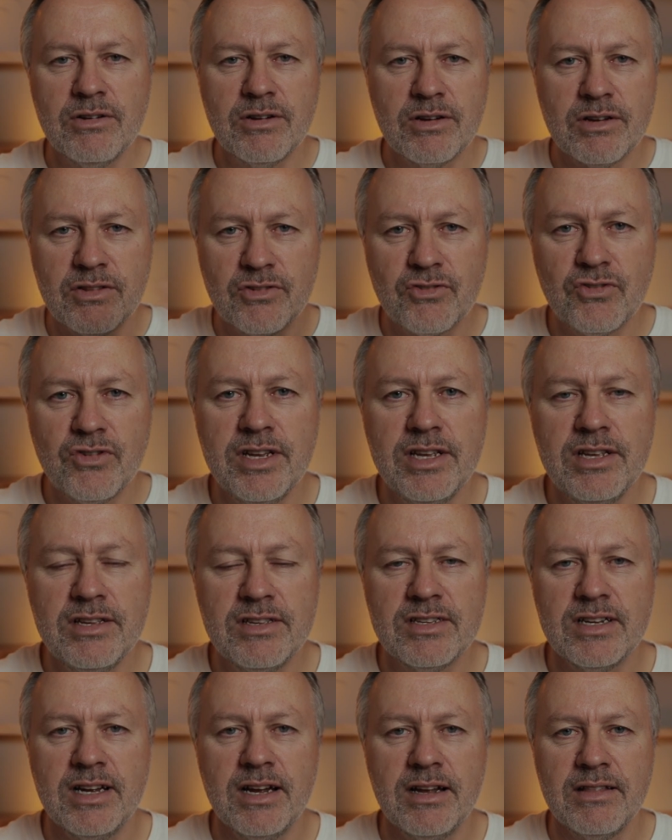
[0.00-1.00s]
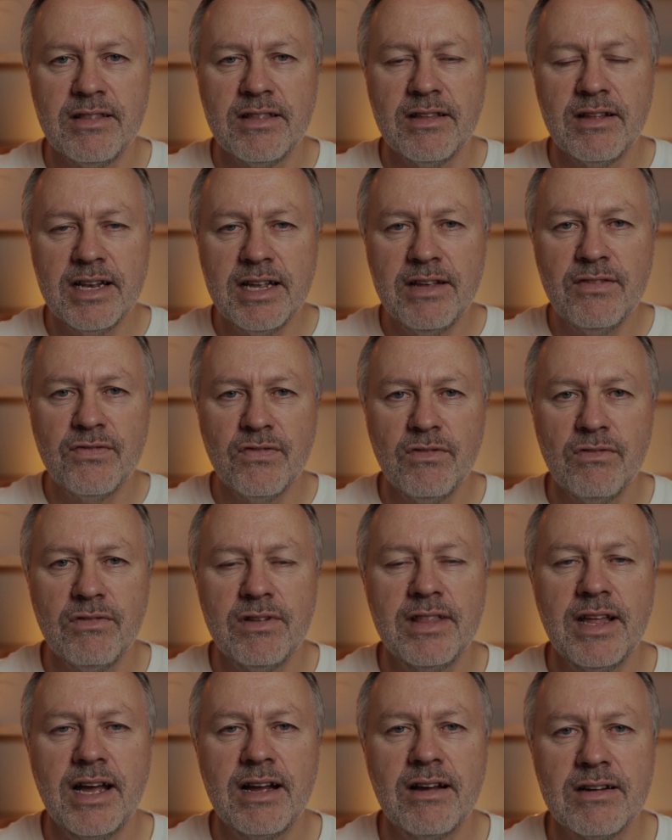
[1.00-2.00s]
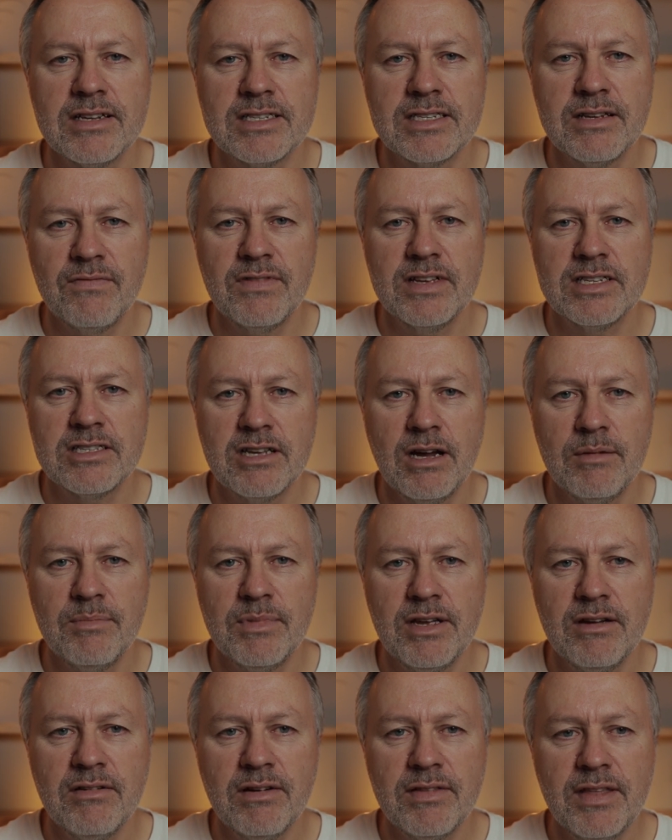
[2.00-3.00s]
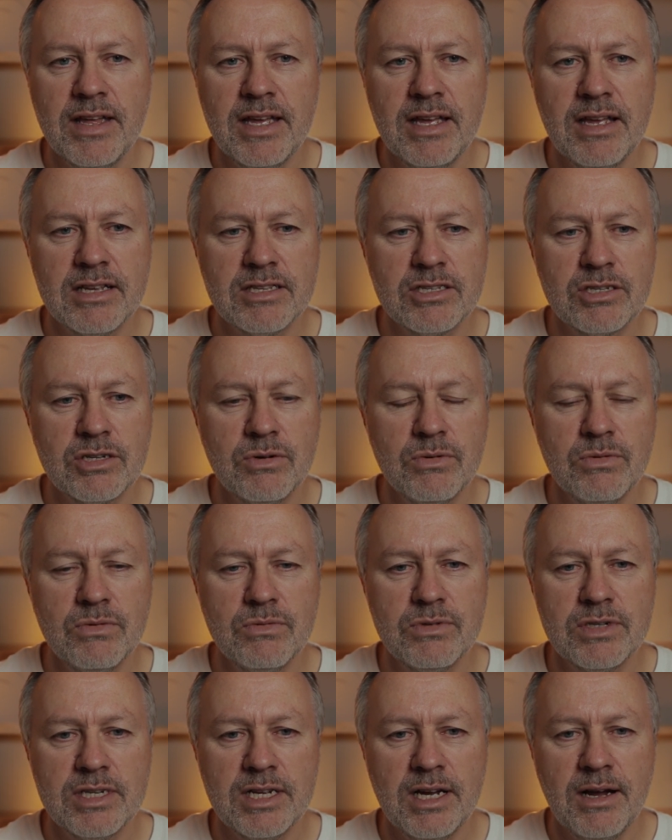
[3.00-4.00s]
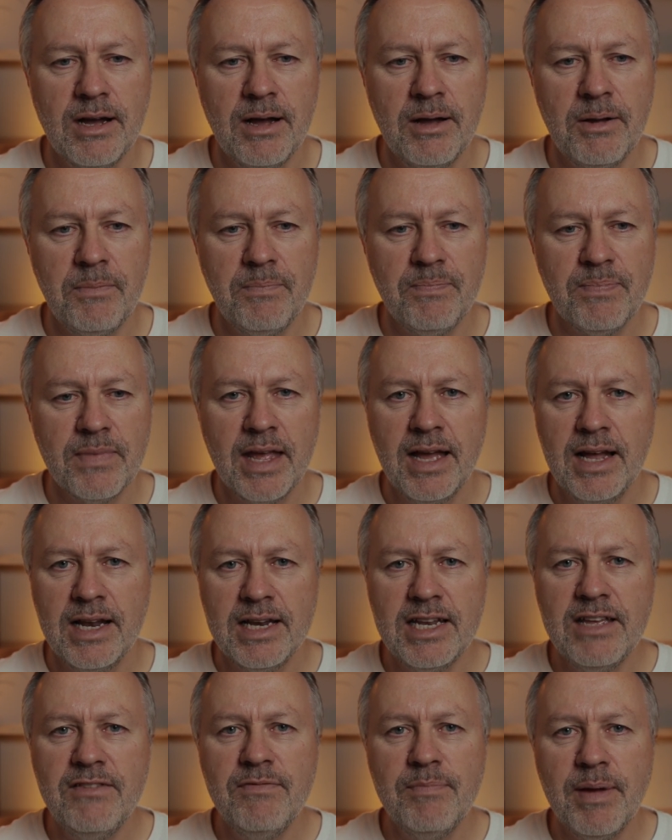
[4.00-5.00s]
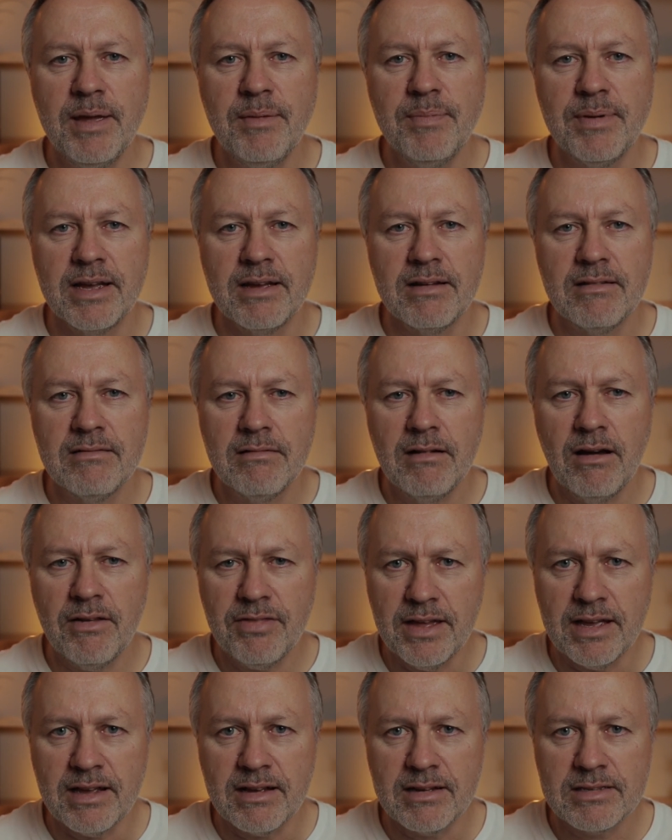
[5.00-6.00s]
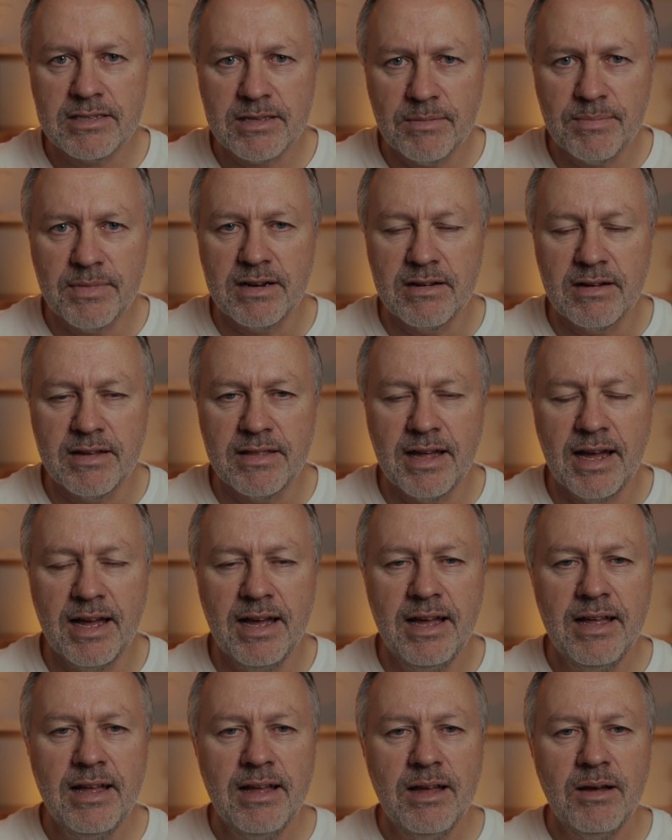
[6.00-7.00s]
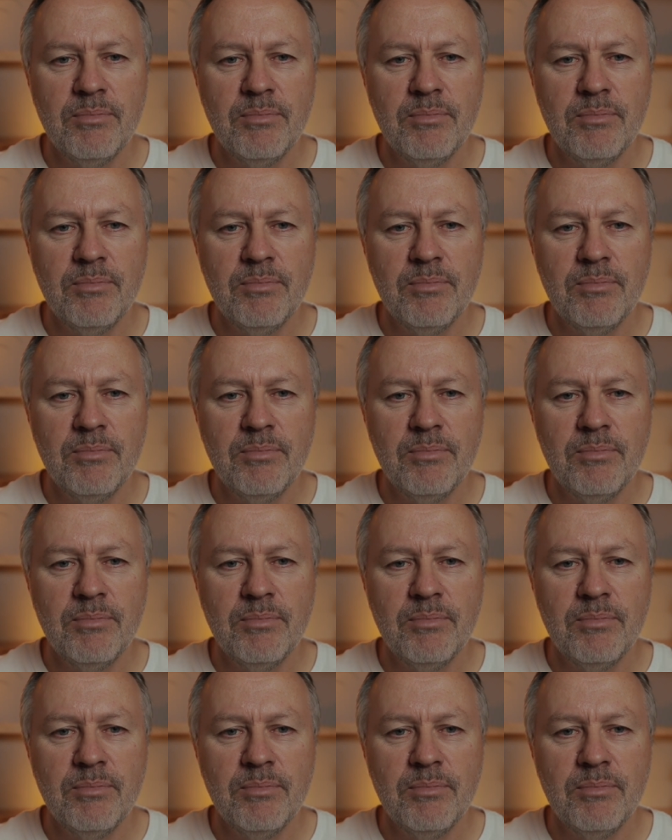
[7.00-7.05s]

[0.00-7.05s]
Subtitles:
you look at the trees and the leaves falling and that kind of stuff this time of year, I think it's called leaf peeping. I think, something like that.